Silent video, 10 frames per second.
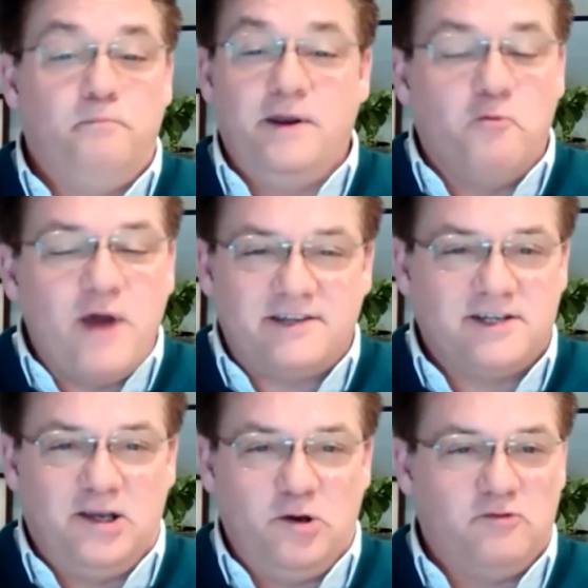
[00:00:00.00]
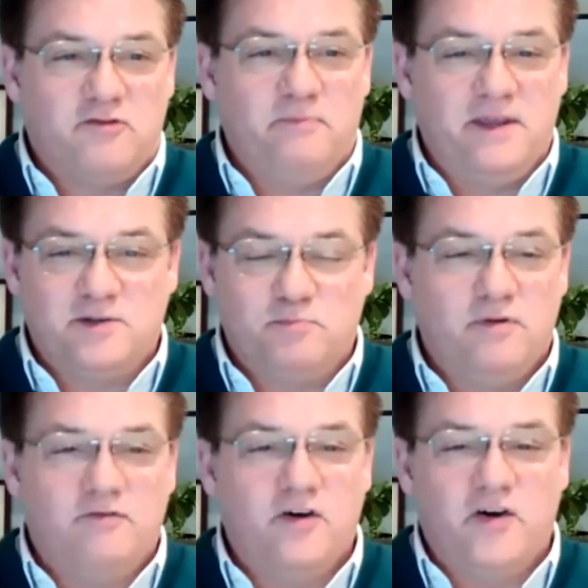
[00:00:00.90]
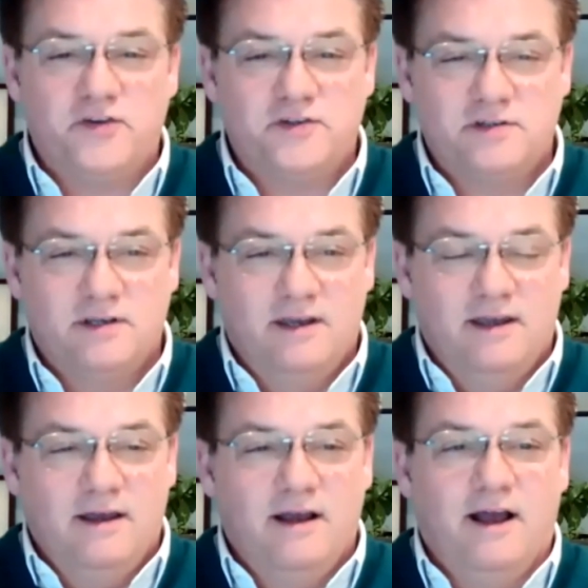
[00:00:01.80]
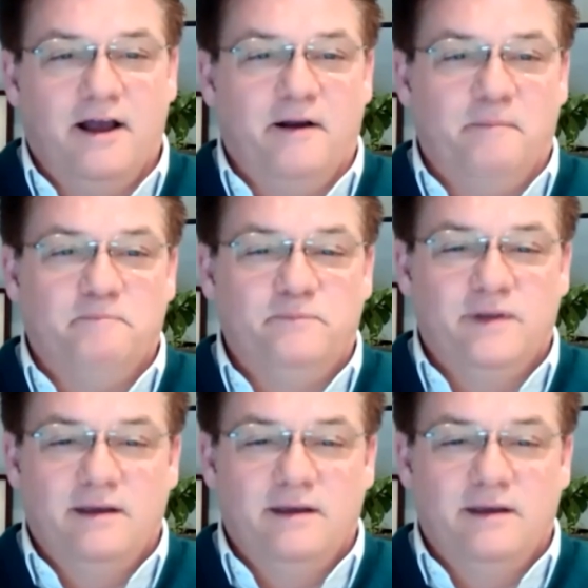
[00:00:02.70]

be rescued from this perverse um,